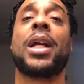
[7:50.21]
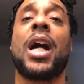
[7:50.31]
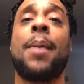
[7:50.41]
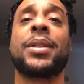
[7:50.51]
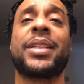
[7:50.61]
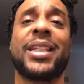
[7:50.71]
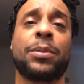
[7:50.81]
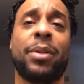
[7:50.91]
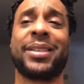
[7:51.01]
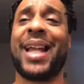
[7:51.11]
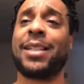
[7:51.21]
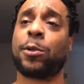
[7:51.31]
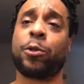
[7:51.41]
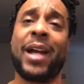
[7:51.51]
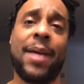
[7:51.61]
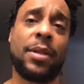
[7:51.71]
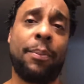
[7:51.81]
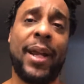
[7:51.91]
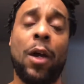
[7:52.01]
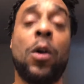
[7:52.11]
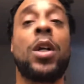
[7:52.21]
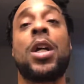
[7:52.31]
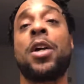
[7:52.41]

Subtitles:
comment section. Press like, subscribe, the bell.